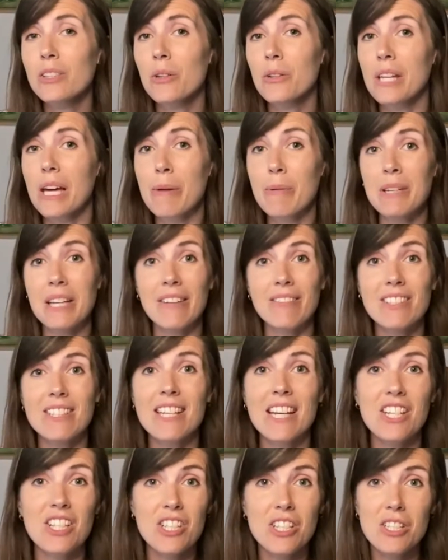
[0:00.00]
or they would have
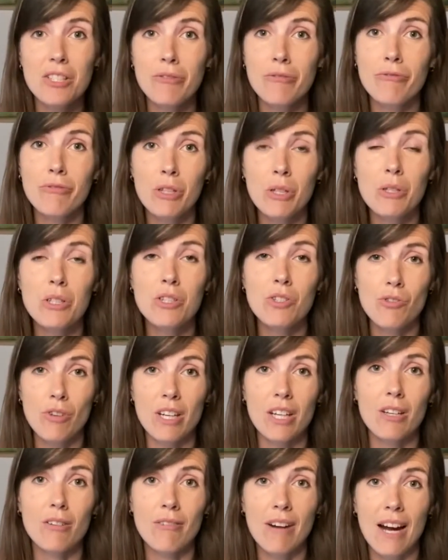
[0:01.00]
stations of food and drink
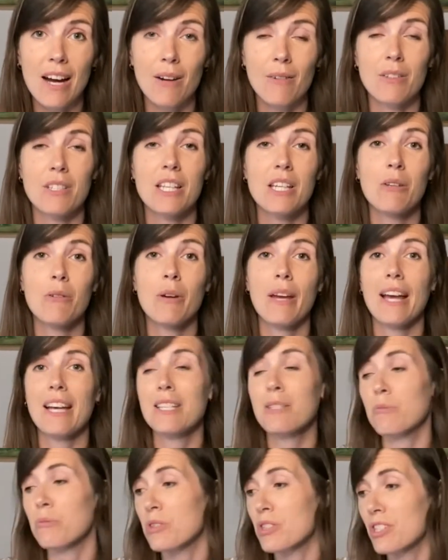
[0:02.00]
around that your guests
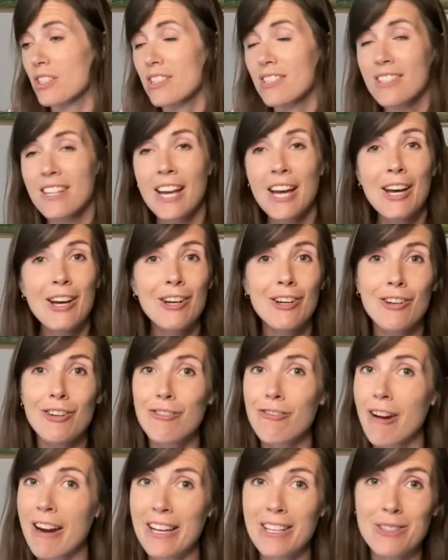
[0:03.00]
would just
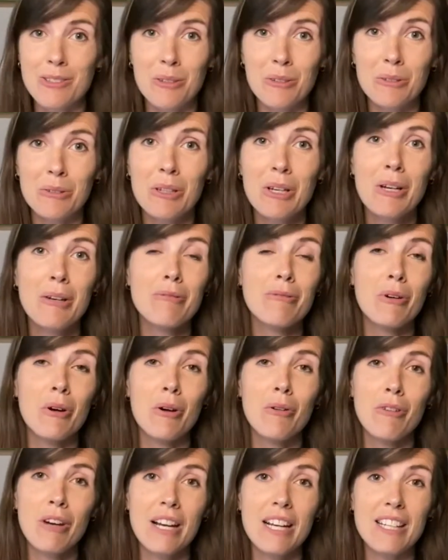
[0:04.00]
graze on for a
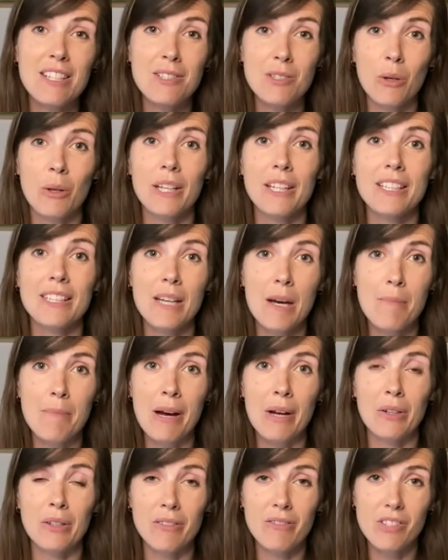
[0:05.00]
really solid
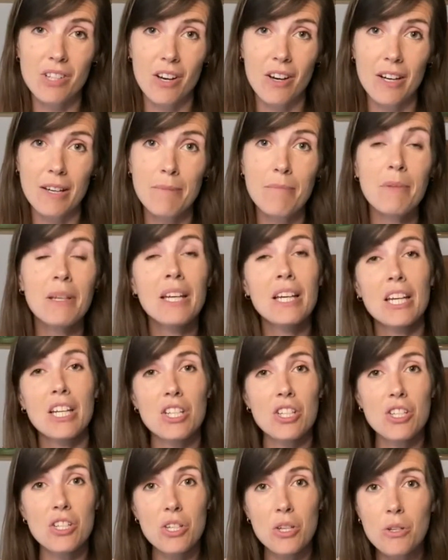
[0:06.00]
amount of time.
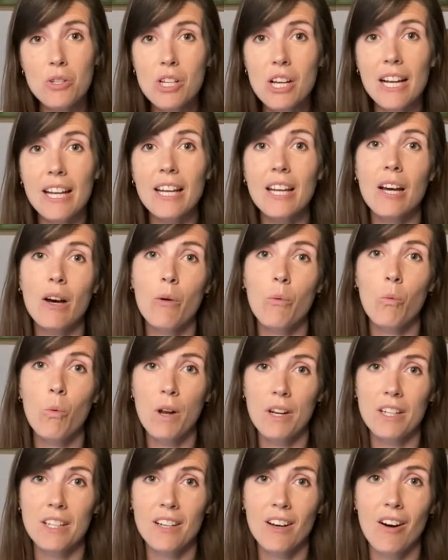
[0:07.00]
It's usually 1.5